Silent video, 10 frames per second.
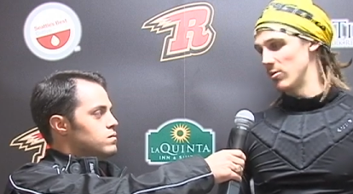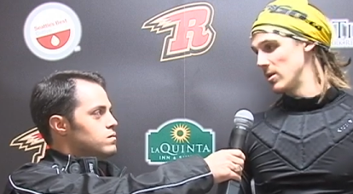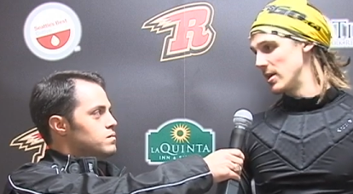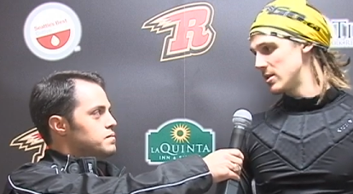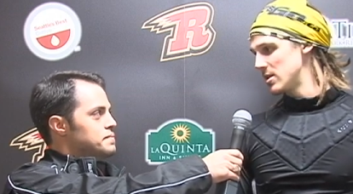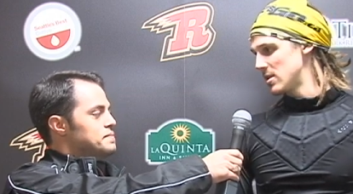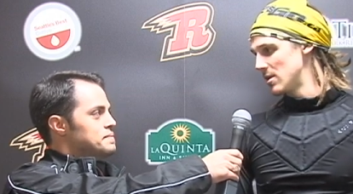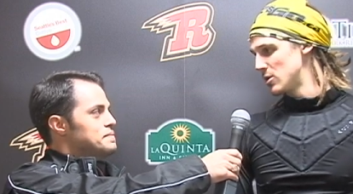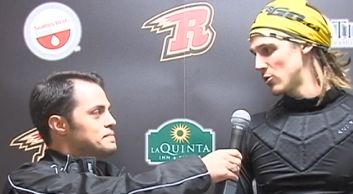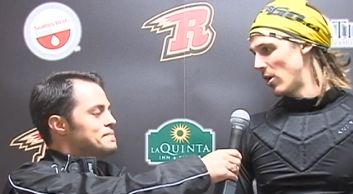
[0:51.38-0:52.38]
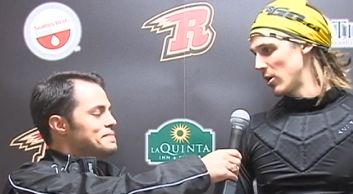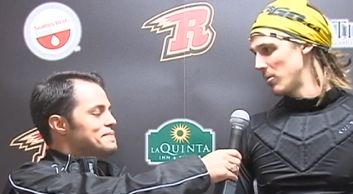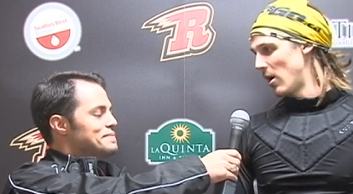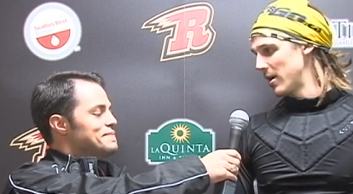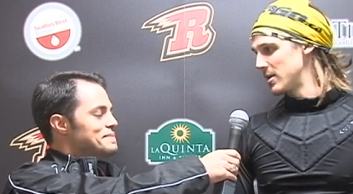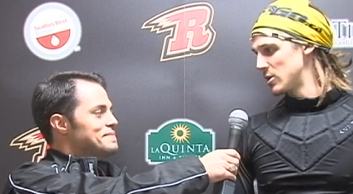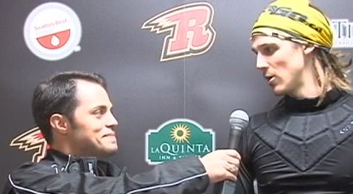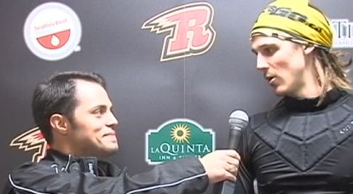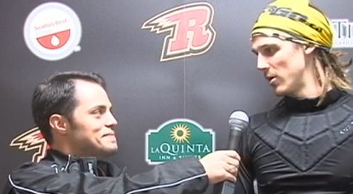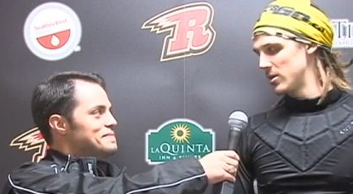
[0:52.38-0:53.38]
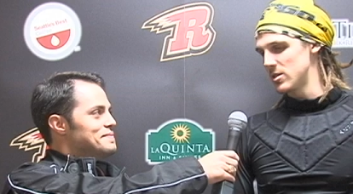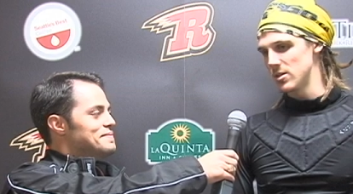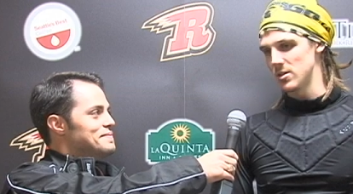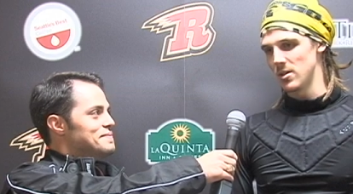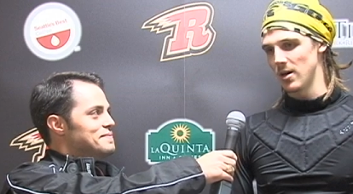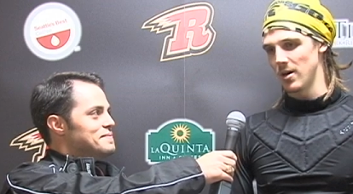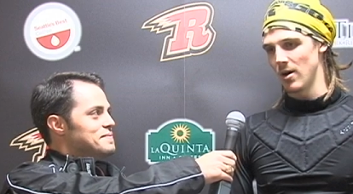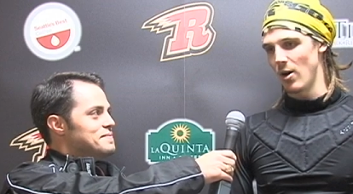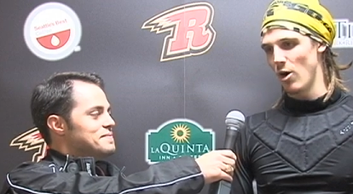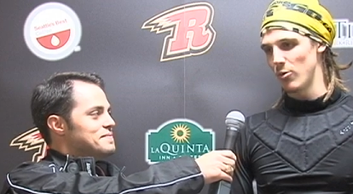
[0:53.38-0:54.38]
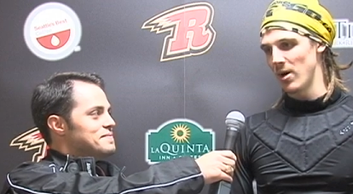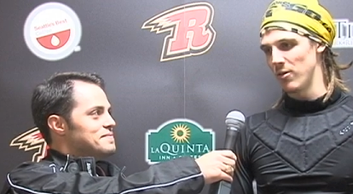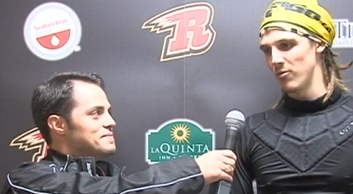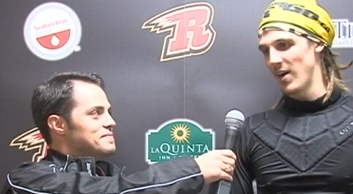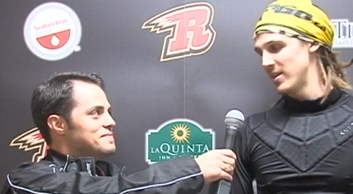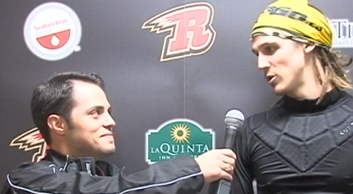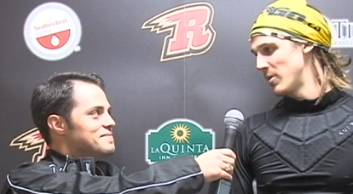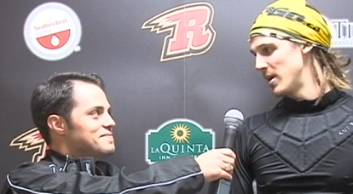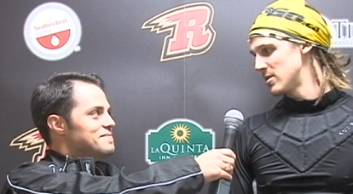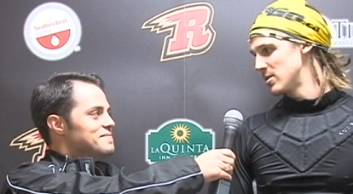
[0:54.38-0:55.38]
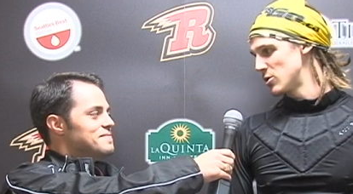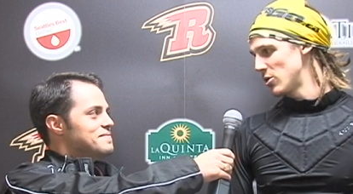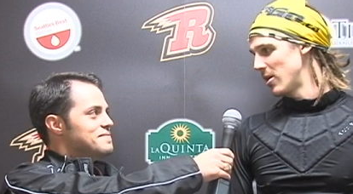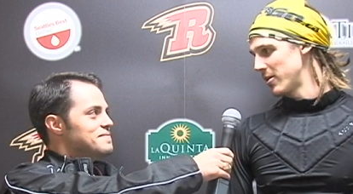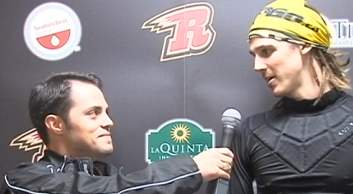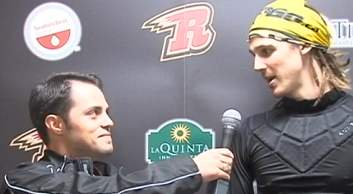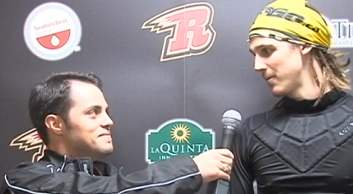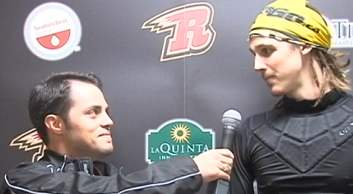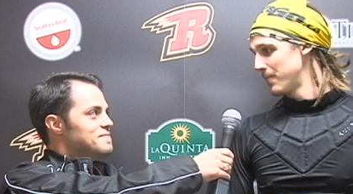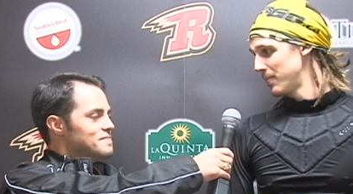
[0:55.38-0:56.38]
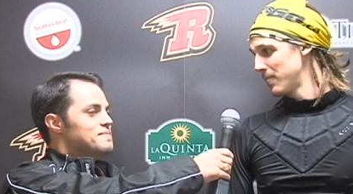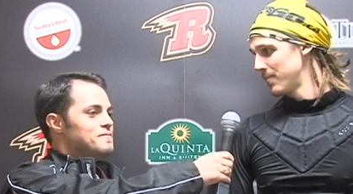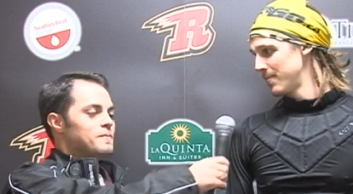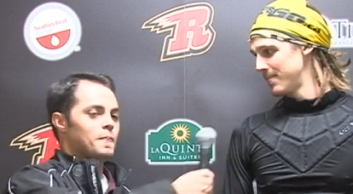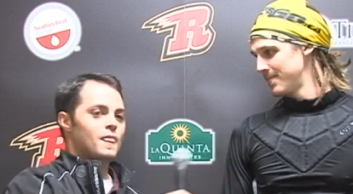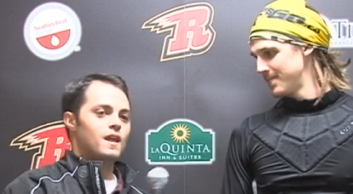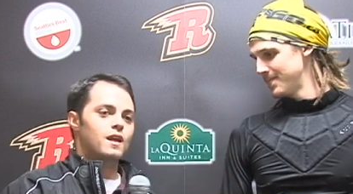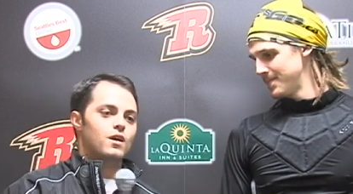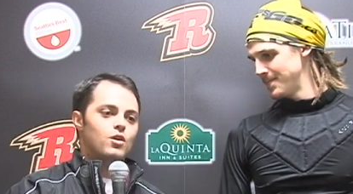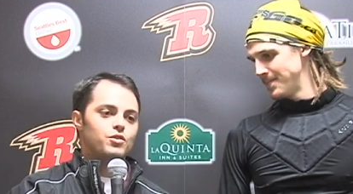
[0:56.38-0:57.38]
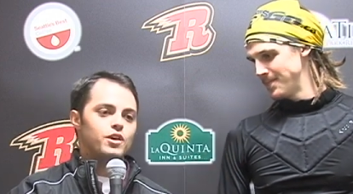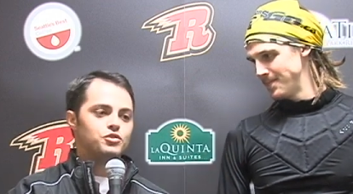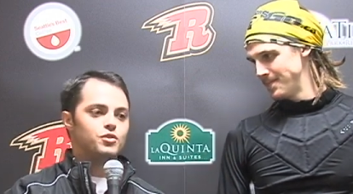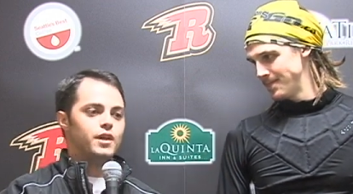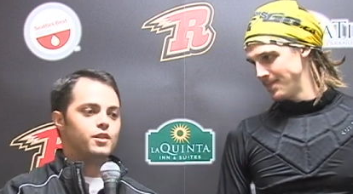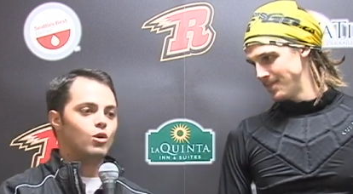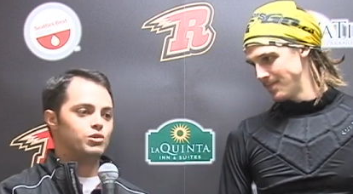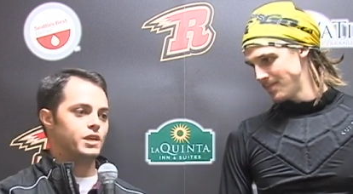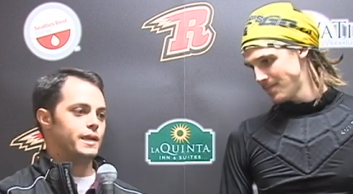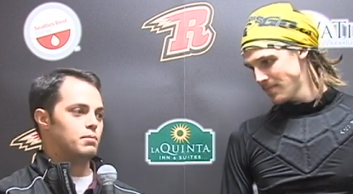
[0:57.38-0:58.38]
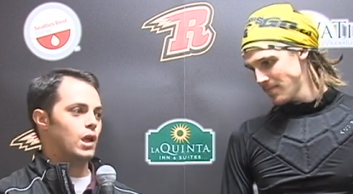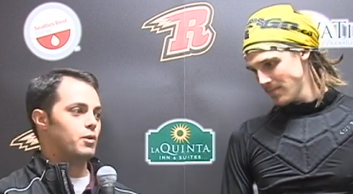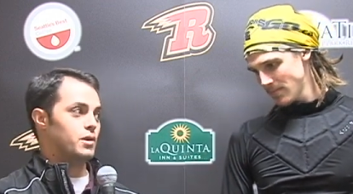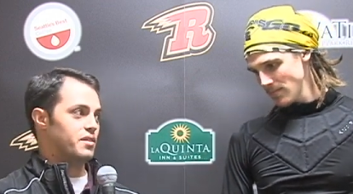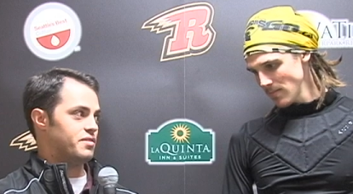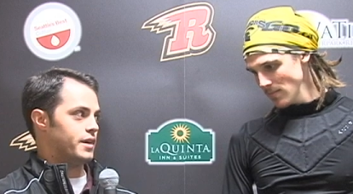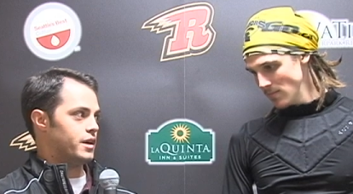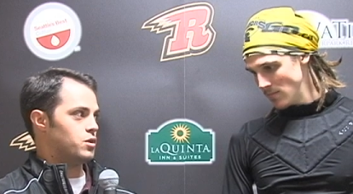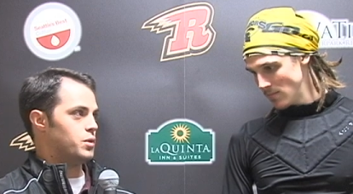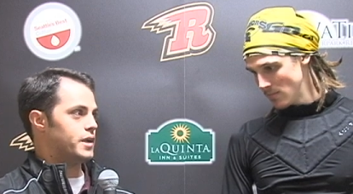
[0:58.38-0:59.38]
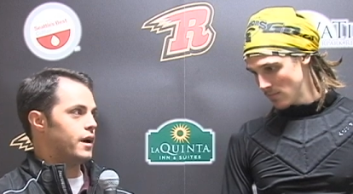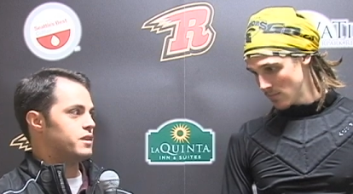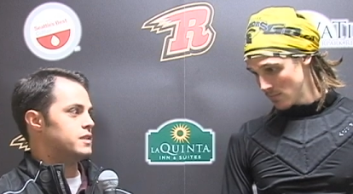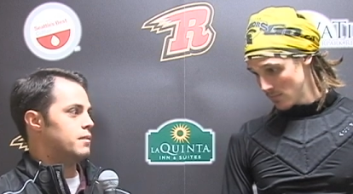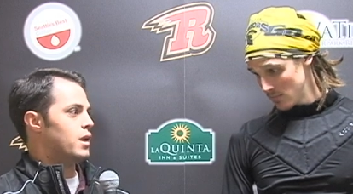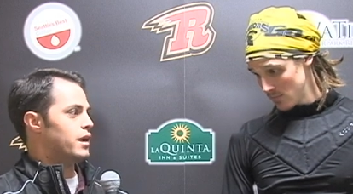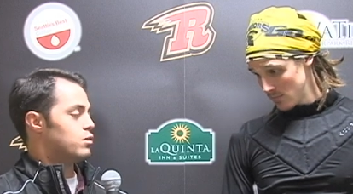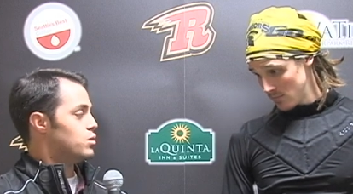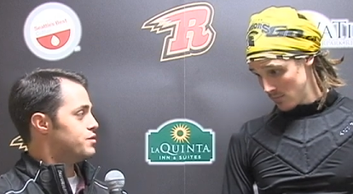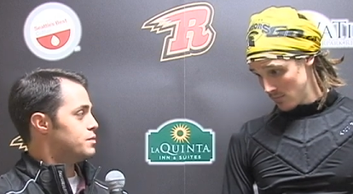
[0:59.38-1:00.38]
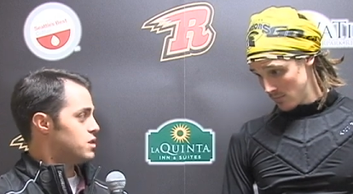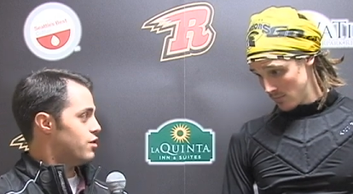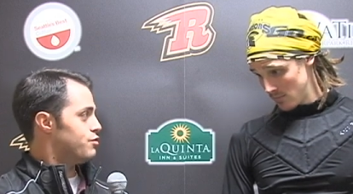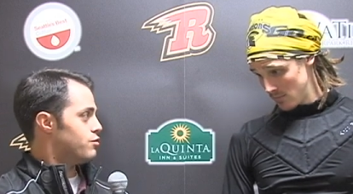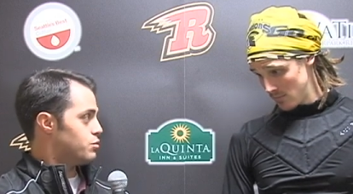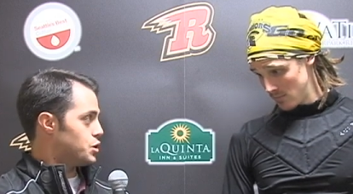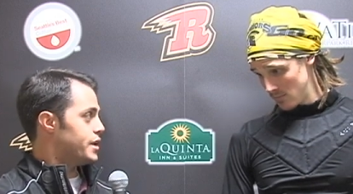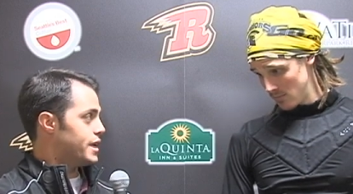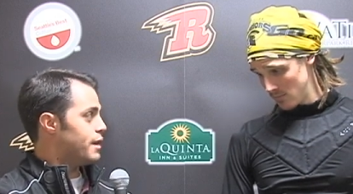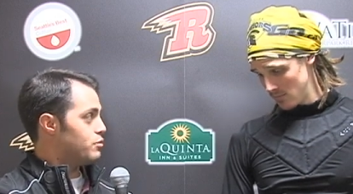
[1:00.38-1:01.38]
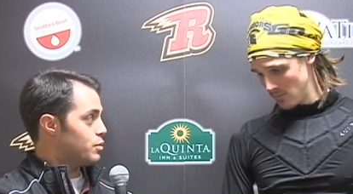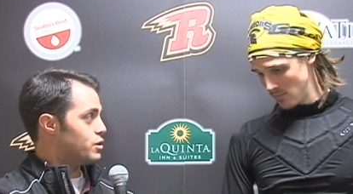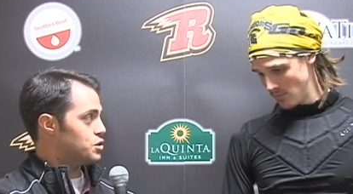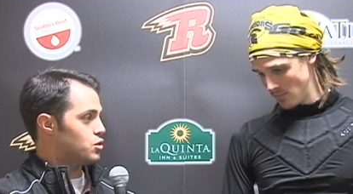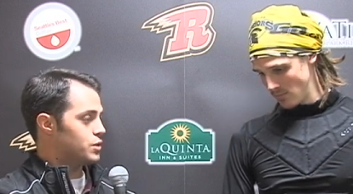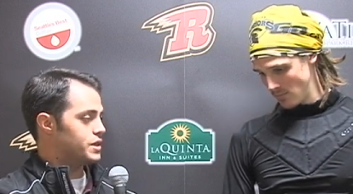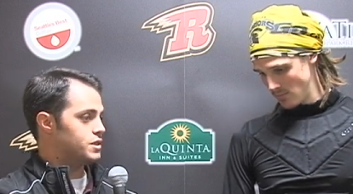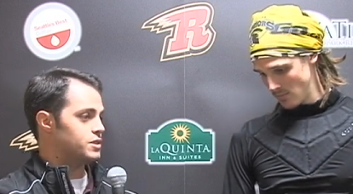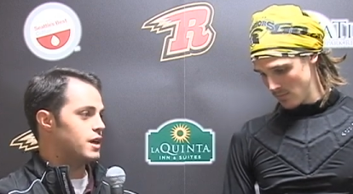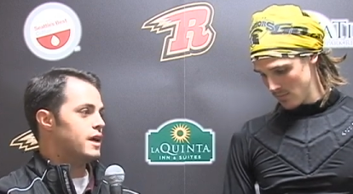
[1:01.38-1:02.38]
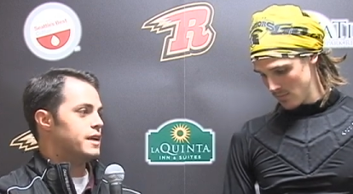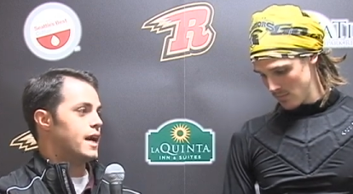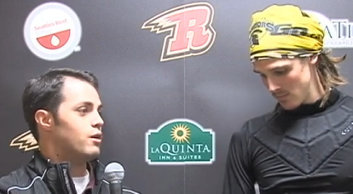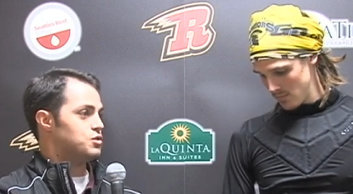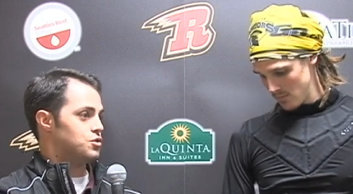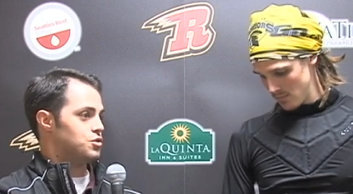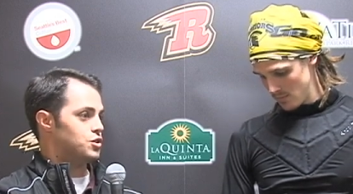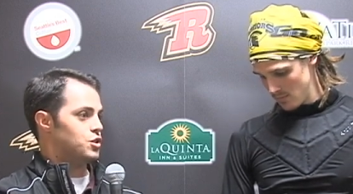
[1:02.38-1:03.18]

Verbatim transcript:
Speaker 1: releases and the stronger body. So it's just uh, all around faster pace and stronger game
Speaker 2: yesterday the goaltending plot really thickened when Garrett Zemlak removed himself from training camp for personal reasons. Now it's just